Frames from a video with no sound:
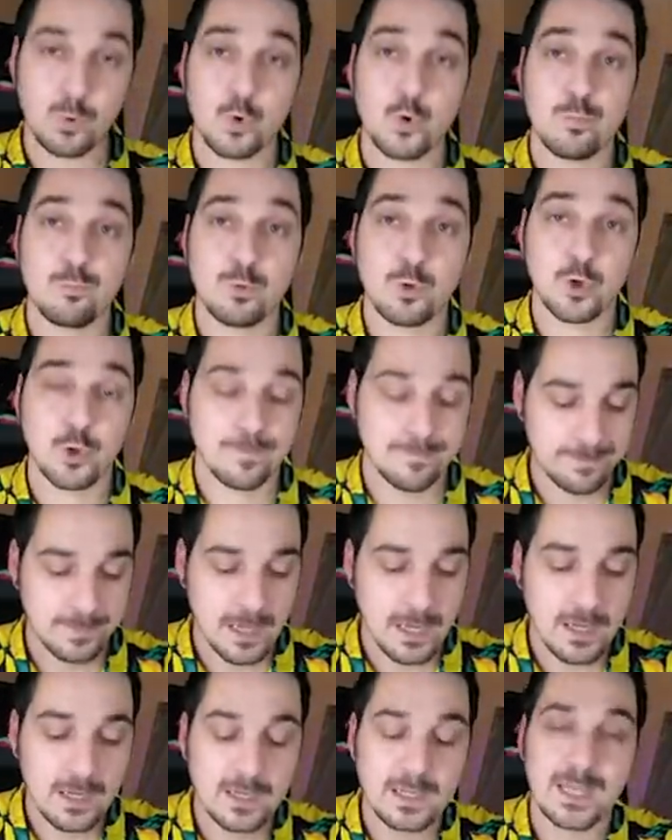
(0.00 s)
oops,
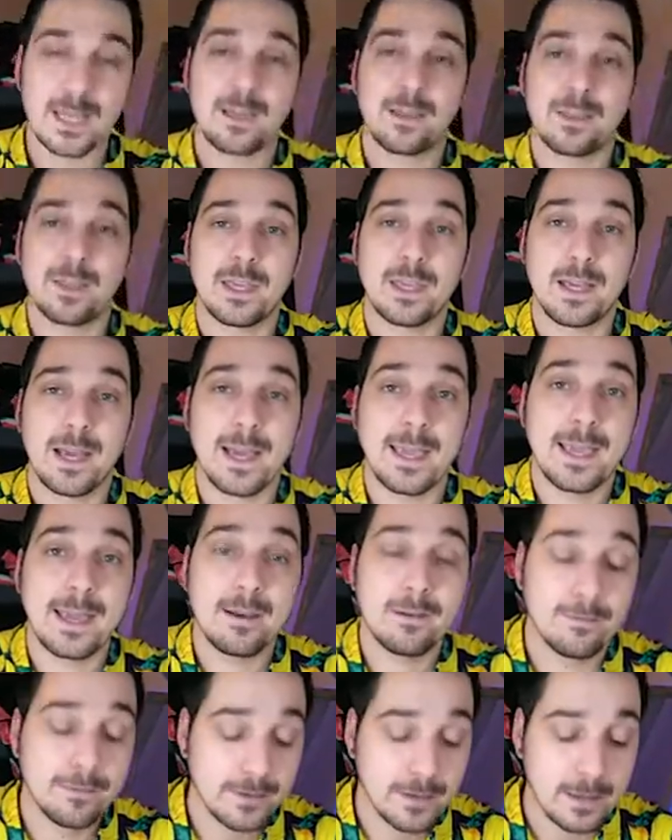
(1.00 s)
because I think I
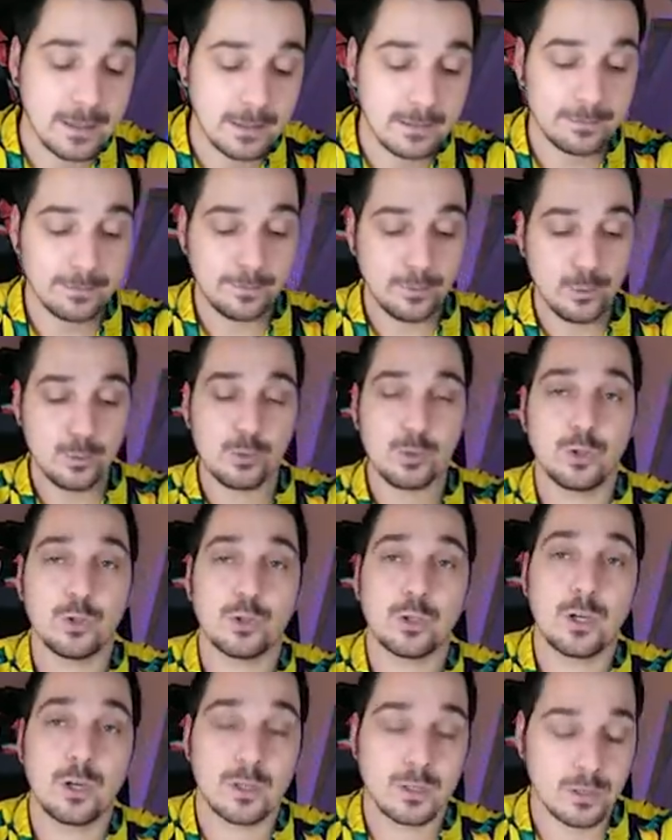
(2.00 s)
have a few
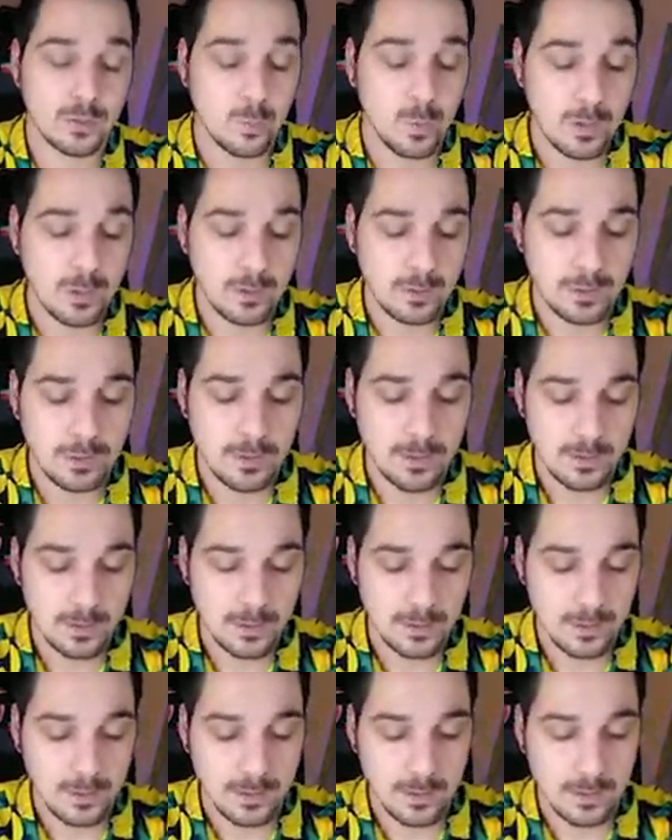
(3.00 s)
good cards. Water,
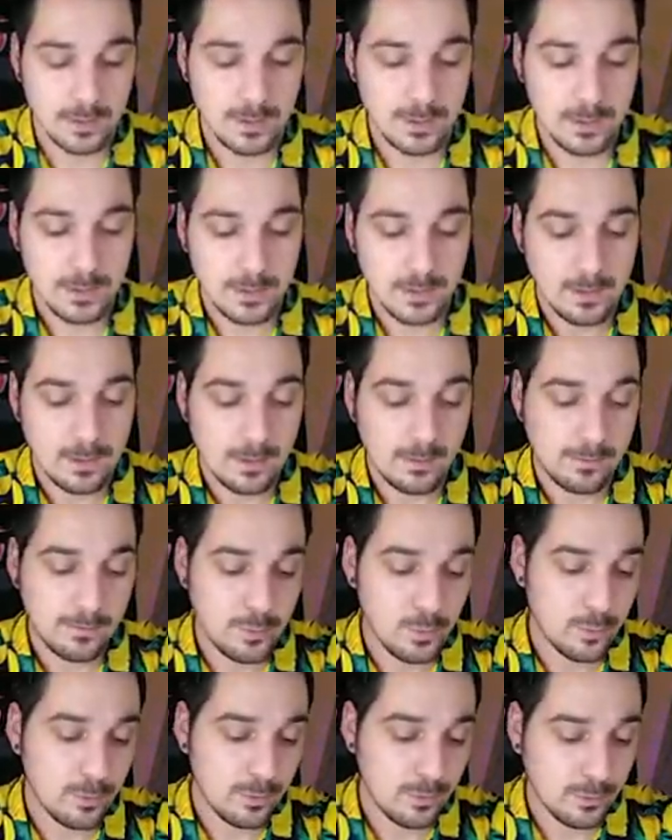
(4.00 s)
a
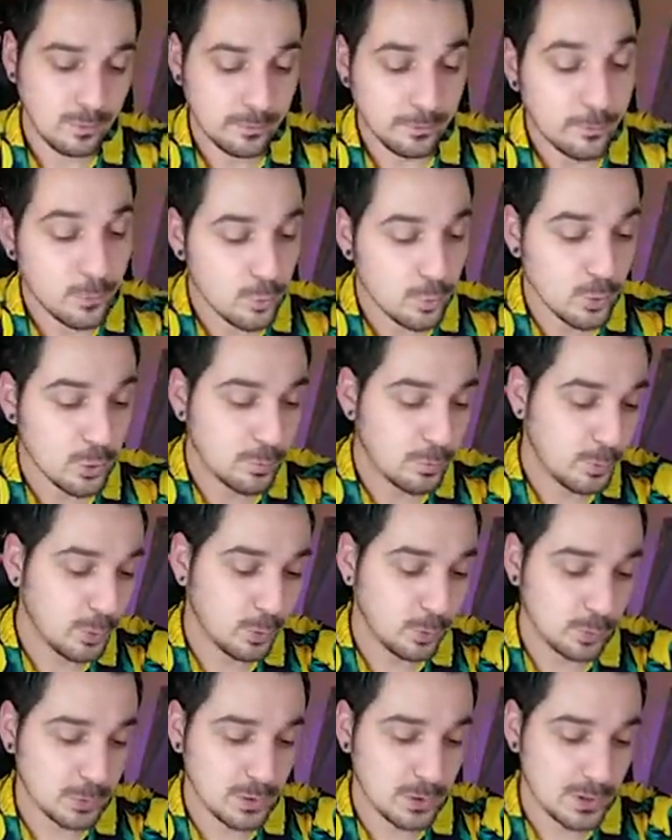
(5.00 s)
few, a few good
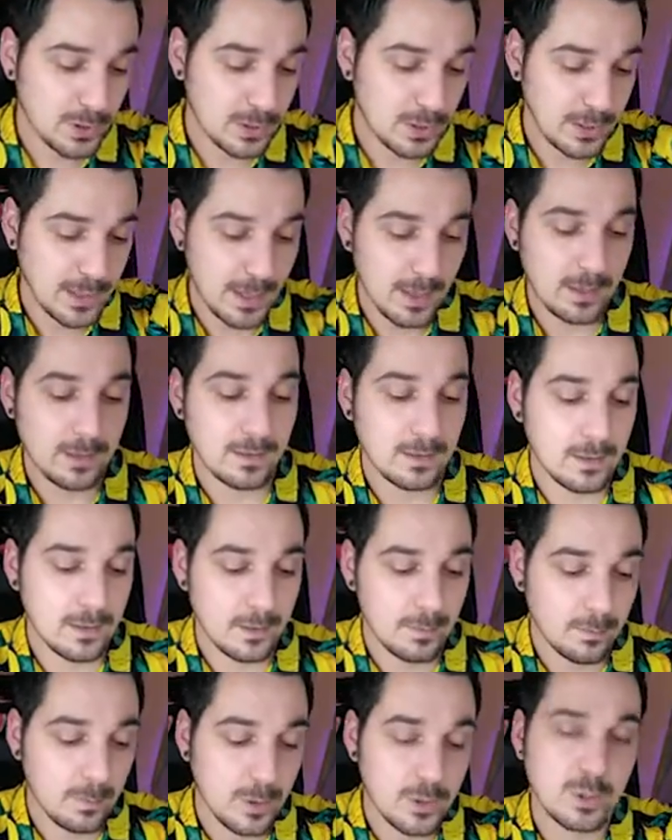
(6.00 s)
pools that
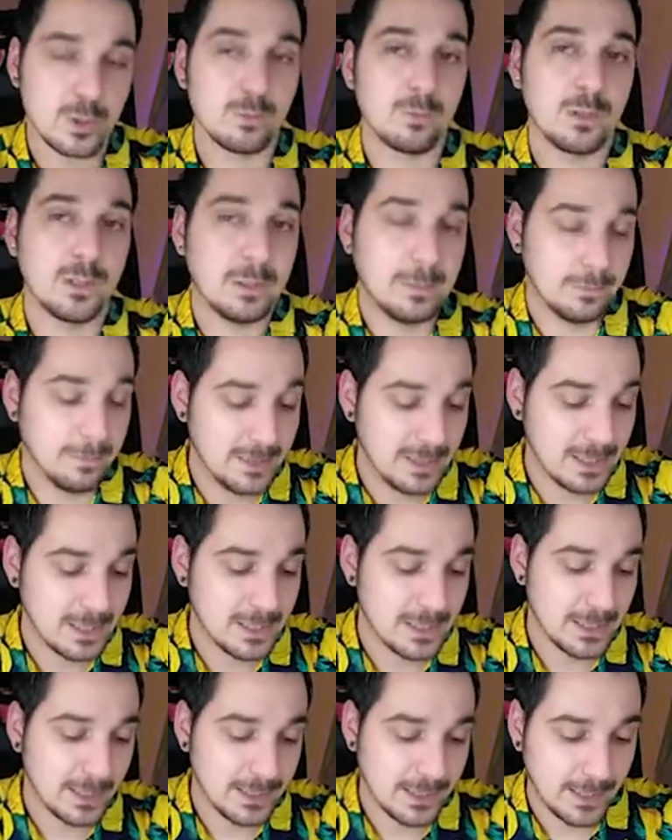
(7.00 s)
are possibly P
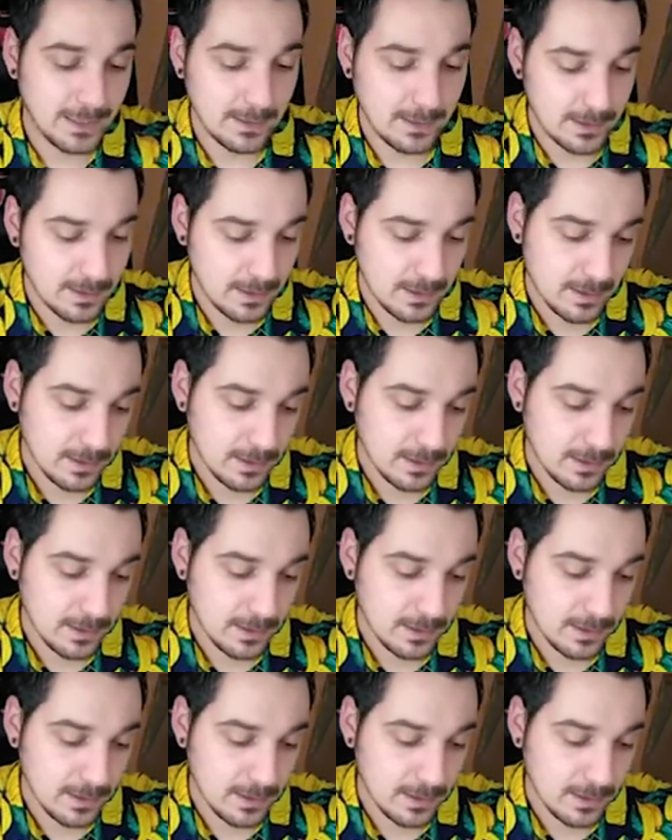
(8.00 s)
S A ten.